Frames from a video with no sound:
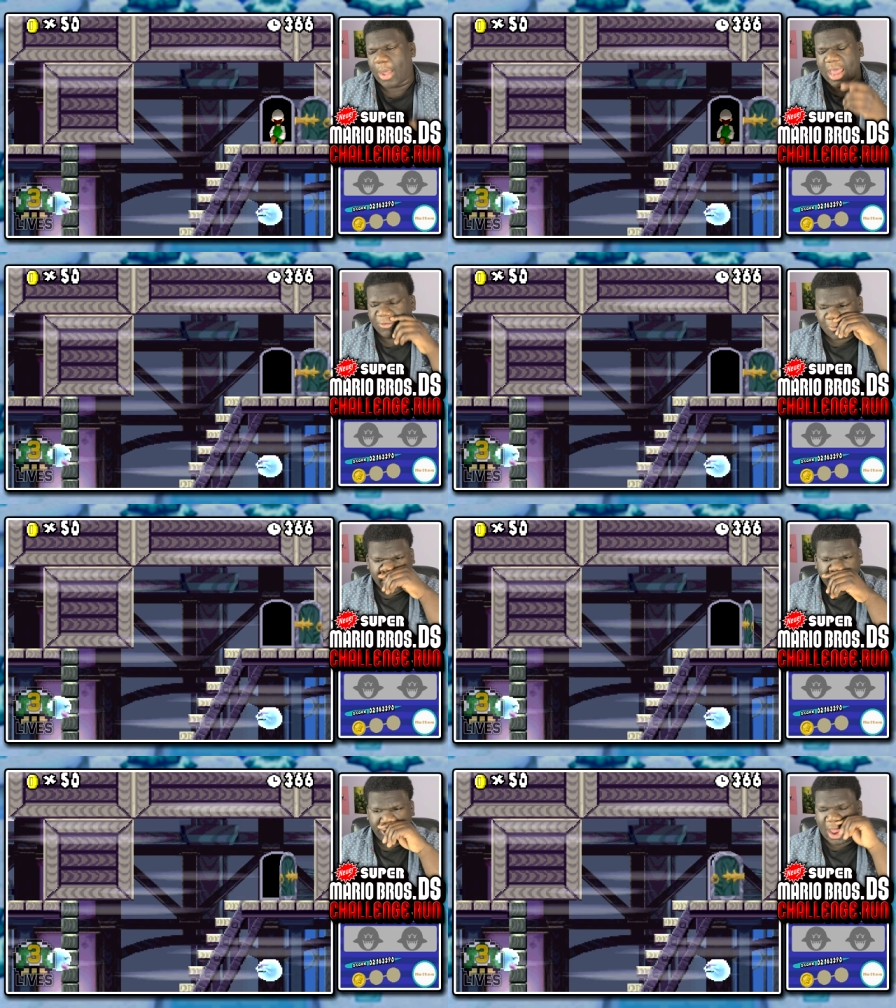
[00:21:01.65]
I don't
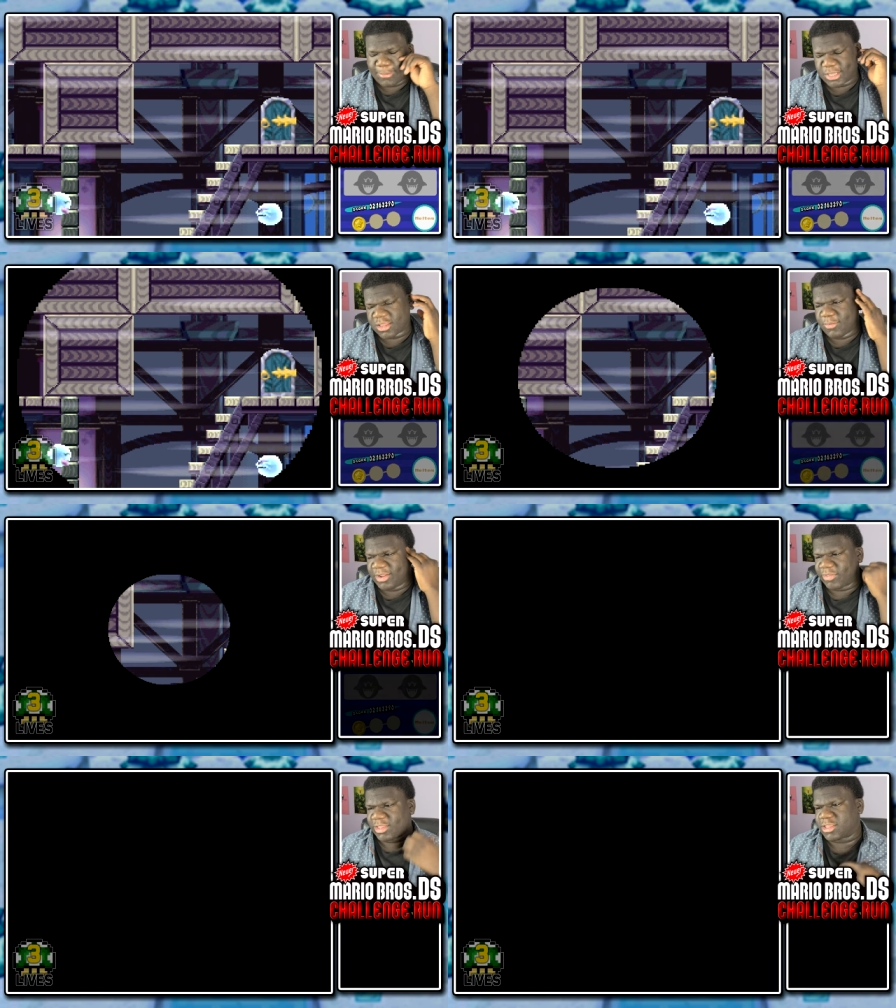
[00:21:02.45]
remember. I'm assuming
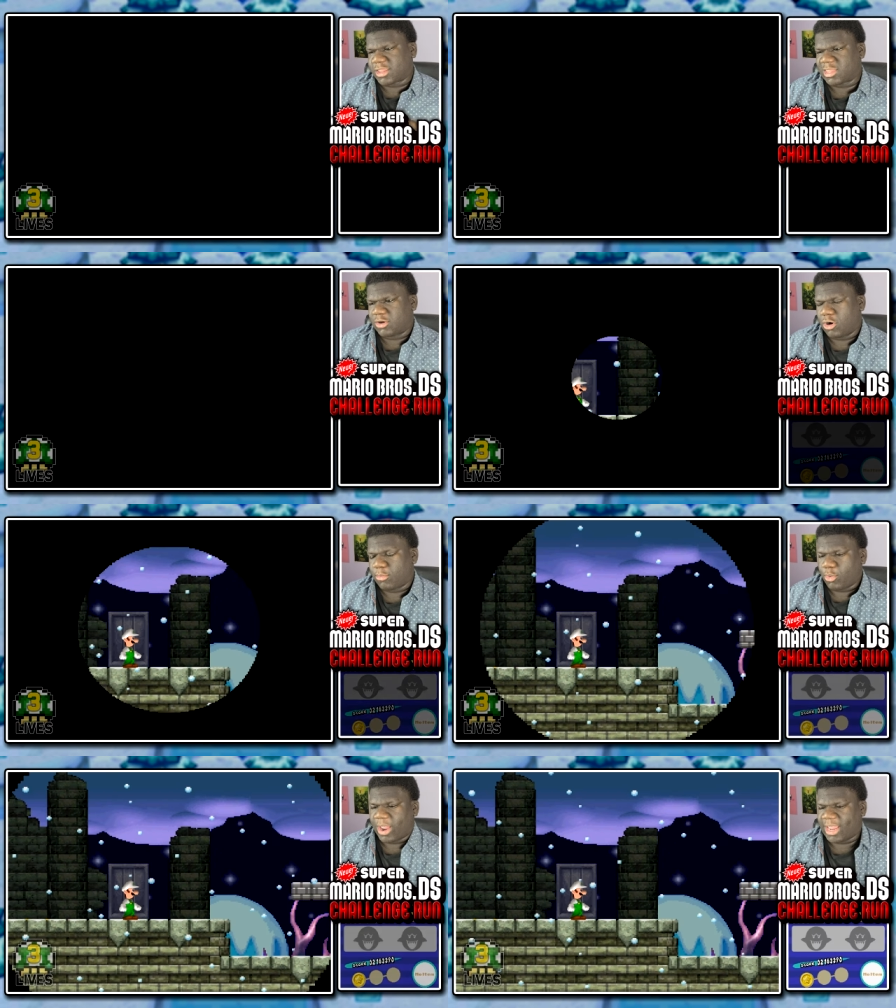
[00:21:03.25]
this is just the
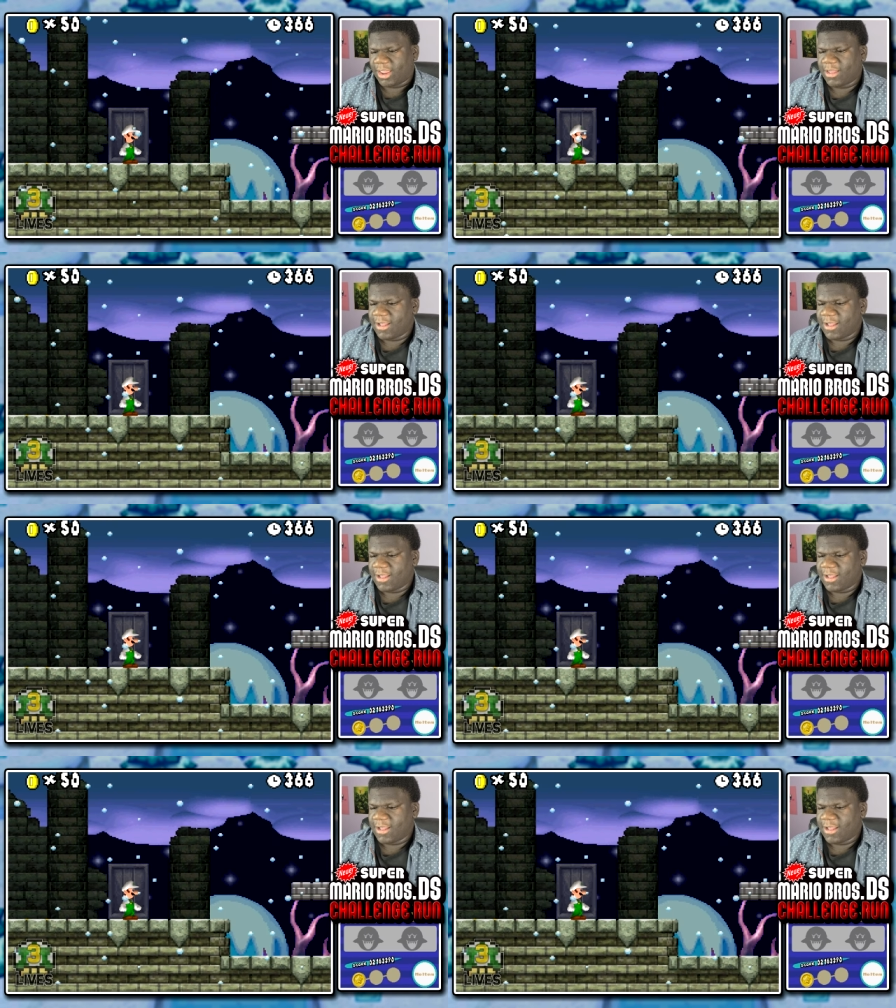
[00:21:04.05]
normal way.